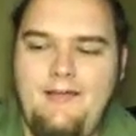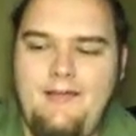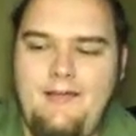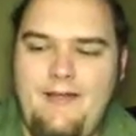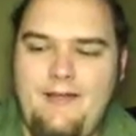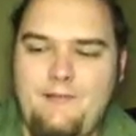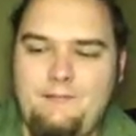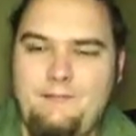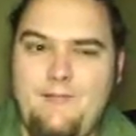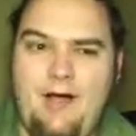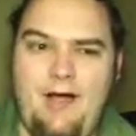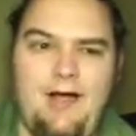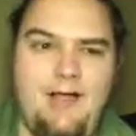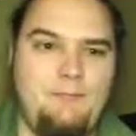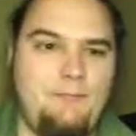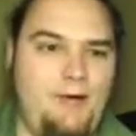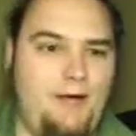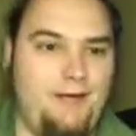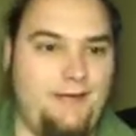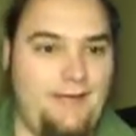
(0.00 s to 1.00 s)
Like Ma
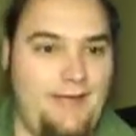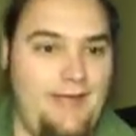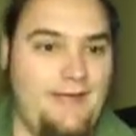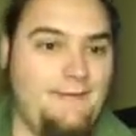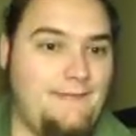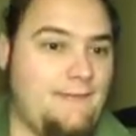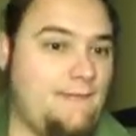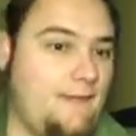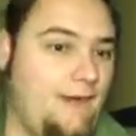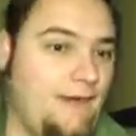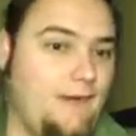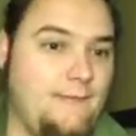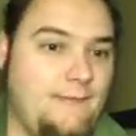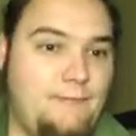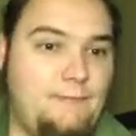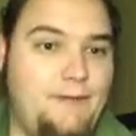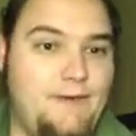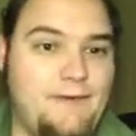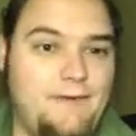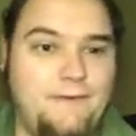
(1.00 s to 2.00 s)
and Pa Kent, as I
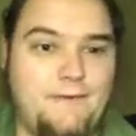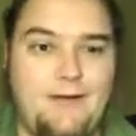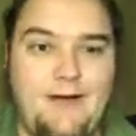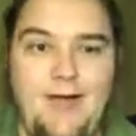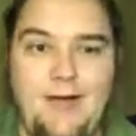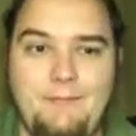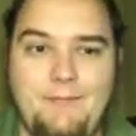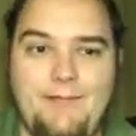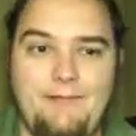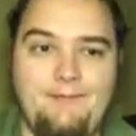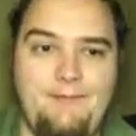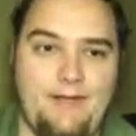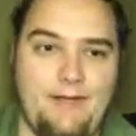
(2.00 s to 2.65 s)
heard someone describe it.